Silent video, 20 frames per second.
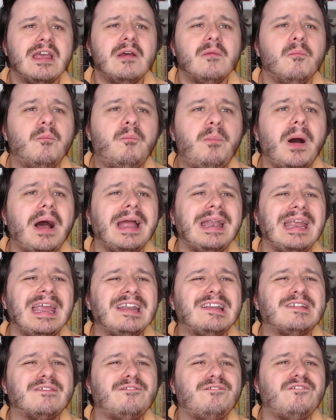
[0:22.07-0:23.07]
But
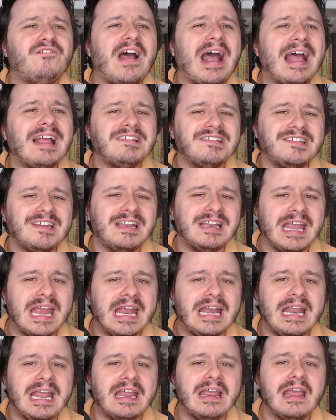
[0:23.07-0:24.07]
it's
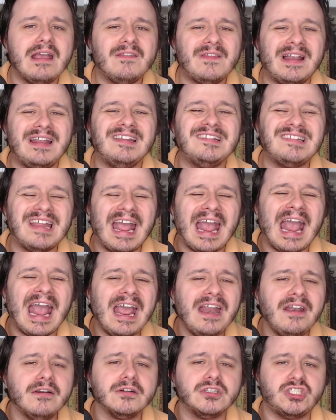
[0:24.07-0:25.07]
fascinating that his
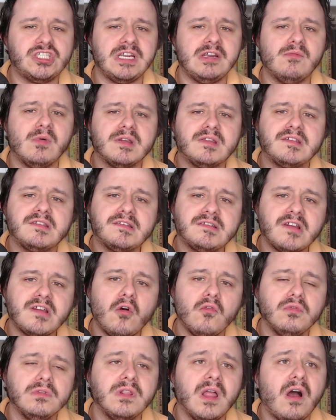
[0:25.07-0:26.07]
energy was so
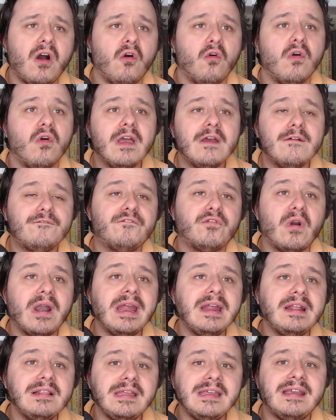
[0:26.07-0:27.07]
low.
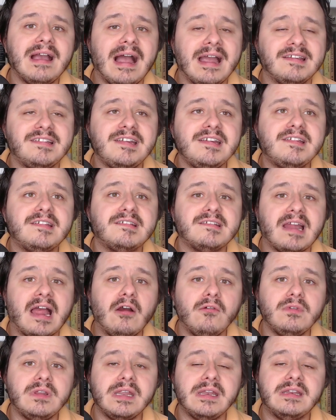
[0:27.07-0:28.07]
Frankly, guys, he
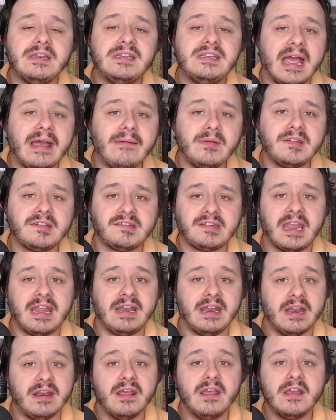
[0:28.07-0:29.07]
sounded
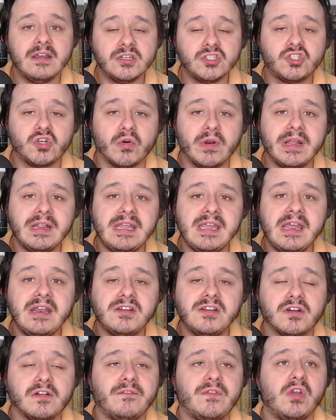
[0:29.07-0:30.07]
devastated during the
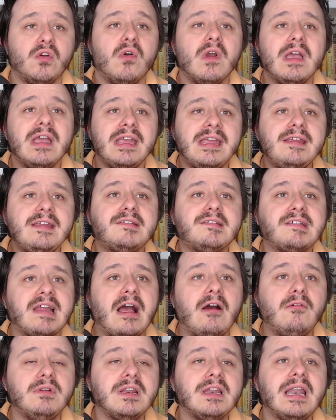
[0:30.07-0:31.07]
interview. He
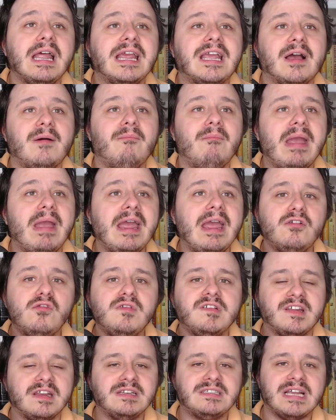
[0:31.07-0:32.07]
sounded like a man
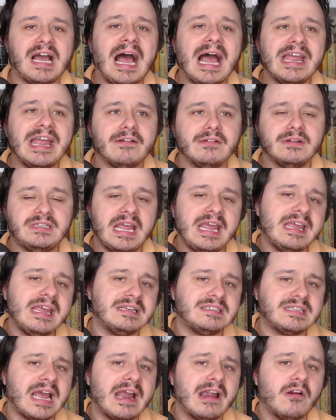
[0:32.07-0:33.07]
whose entire day,
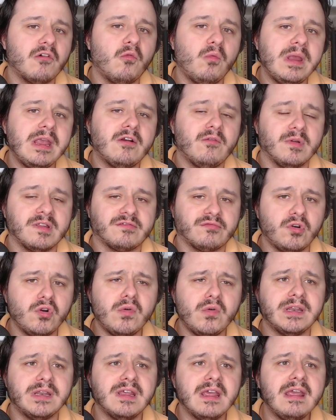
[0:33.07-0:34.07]
entire week was
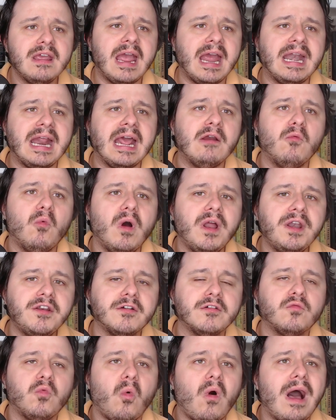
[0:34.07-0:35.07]
ruined. And I
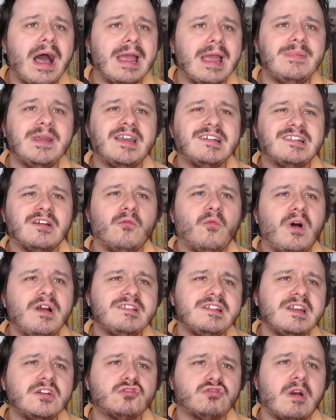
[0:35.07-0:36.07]
wondered why, because it
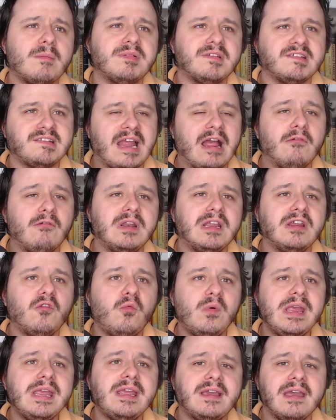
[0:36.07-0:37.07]
wasn't Trump
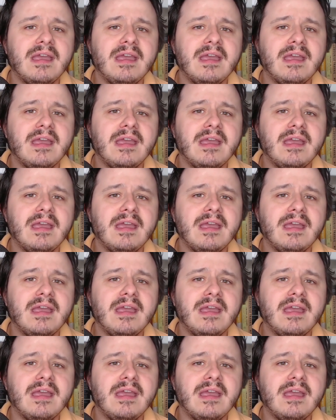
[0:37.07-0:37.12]
sounding weak